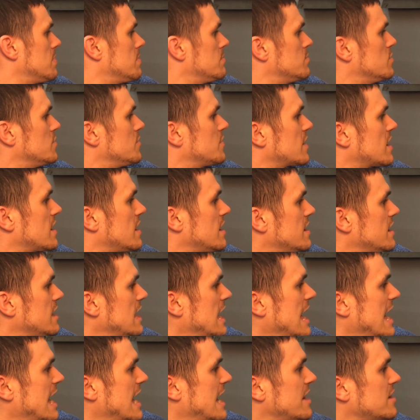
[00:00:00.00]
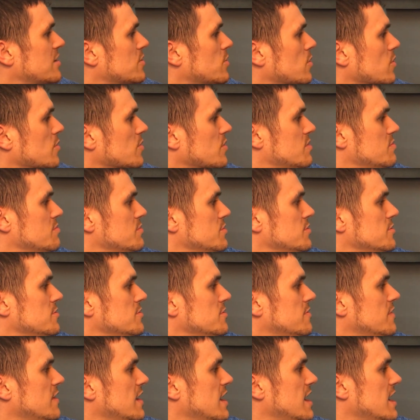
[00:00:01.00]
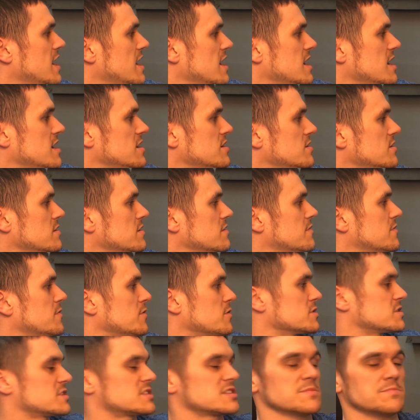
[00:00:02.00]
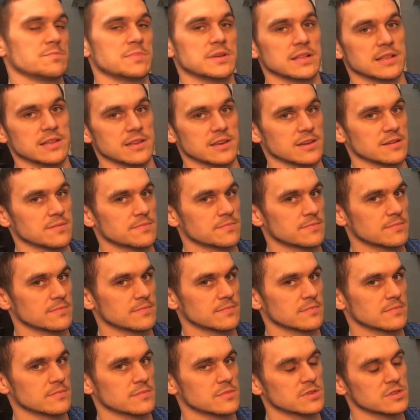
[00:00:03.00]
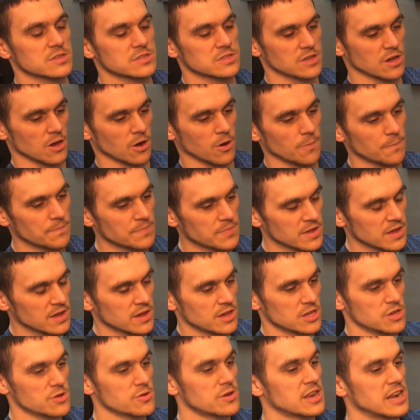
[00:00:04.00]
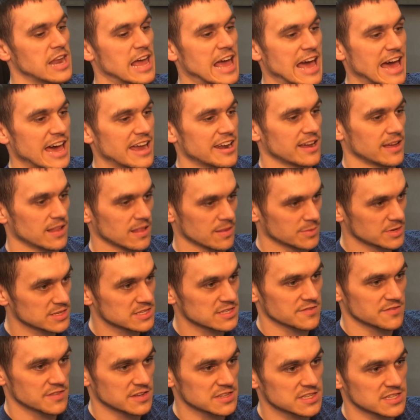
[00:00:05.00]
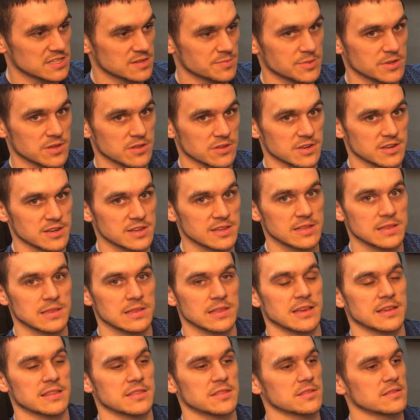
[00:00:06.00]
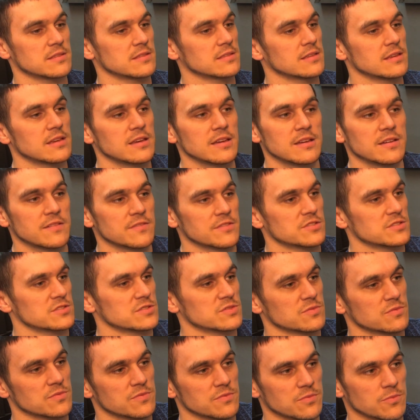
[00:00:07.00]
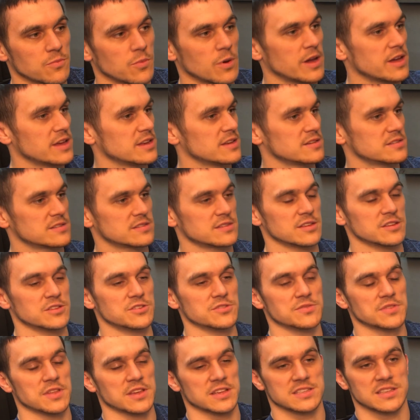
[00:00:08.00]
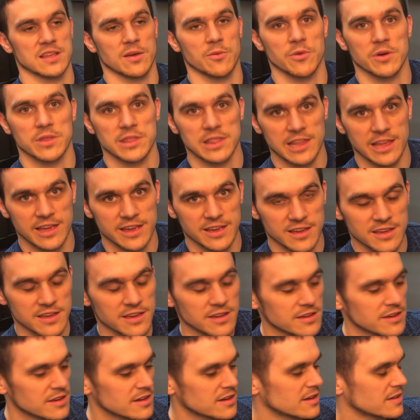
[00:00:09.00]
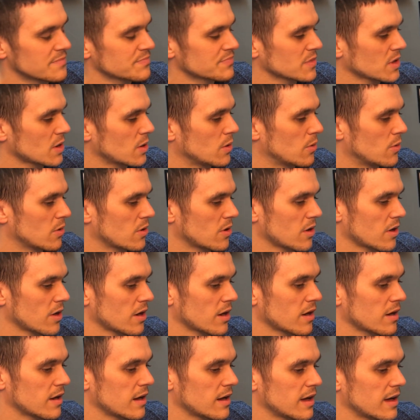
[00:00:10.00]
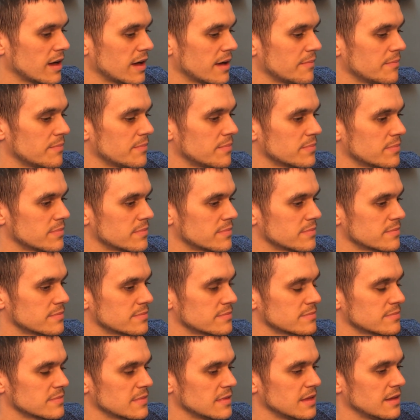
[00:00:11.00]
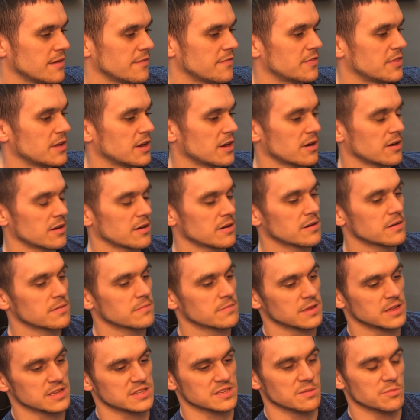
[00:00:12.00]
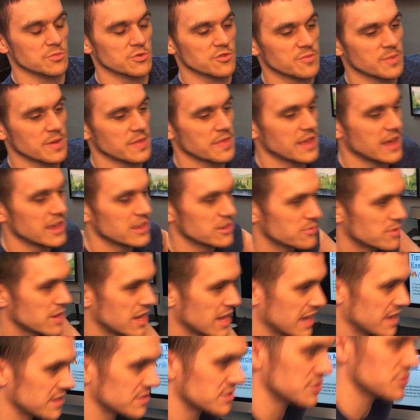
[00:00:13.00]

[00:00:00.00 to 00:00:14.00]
Moving on, add or remove aid for stability. So you can add elements of instability, like there's ways to do things on one leg, or if there is a movement that you can't